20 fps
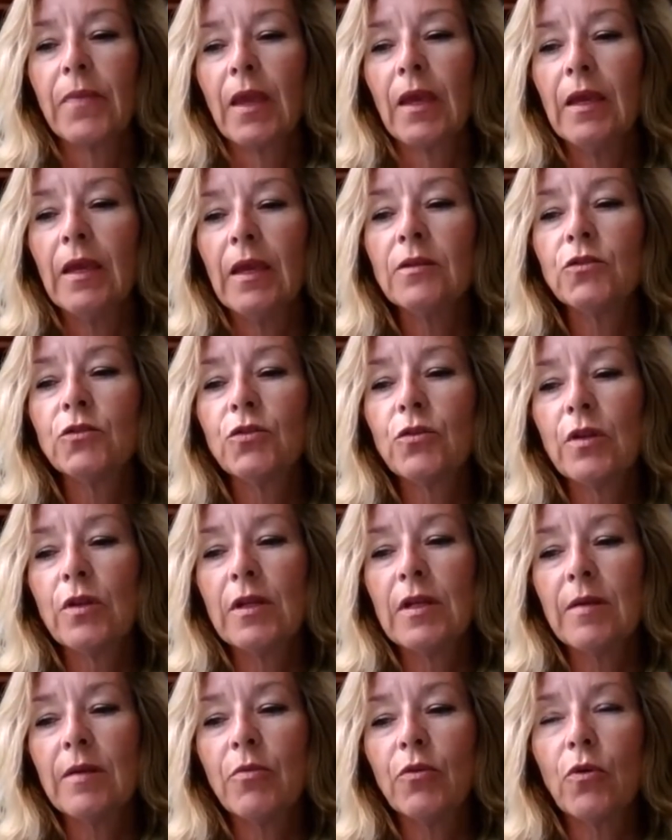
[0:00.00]
into the
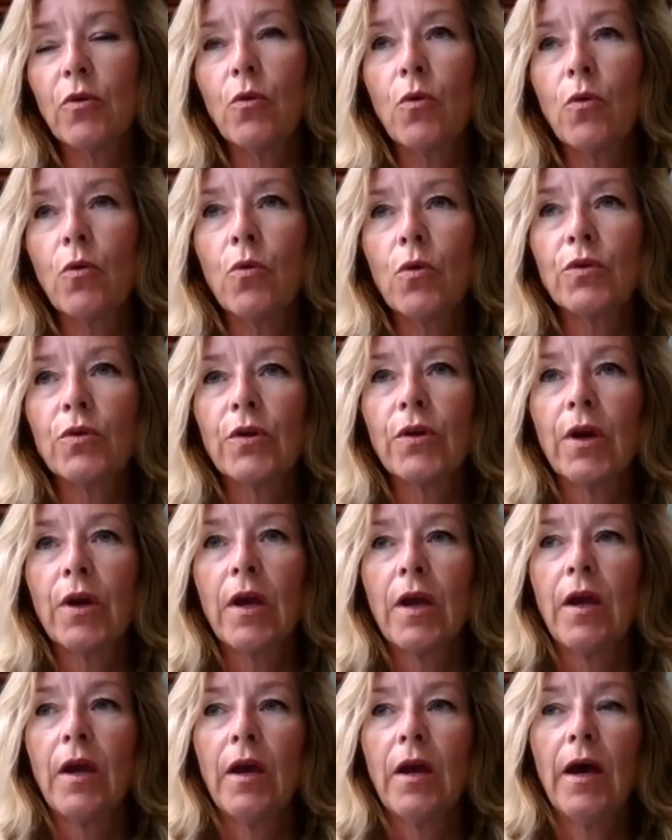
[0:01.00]
liberal
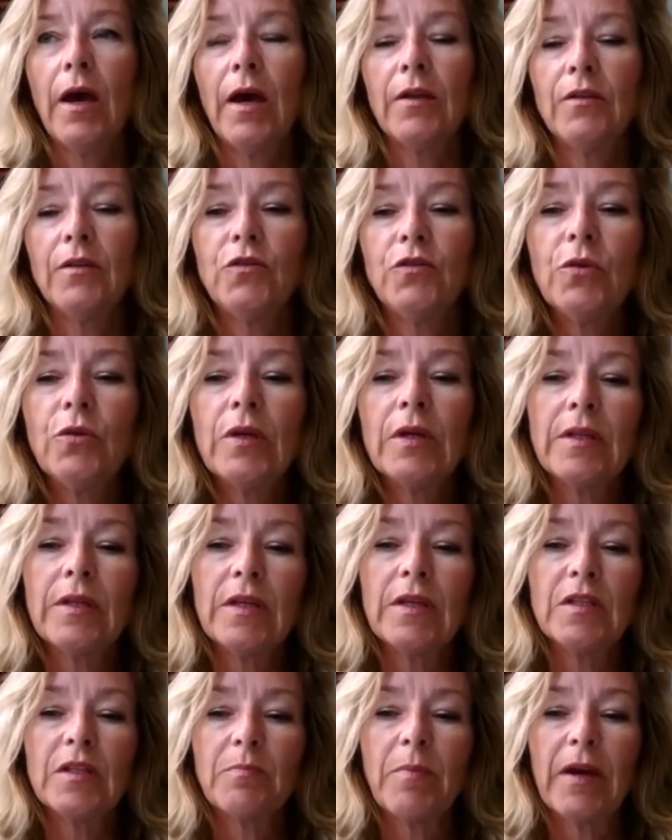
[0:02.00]
order, and doing this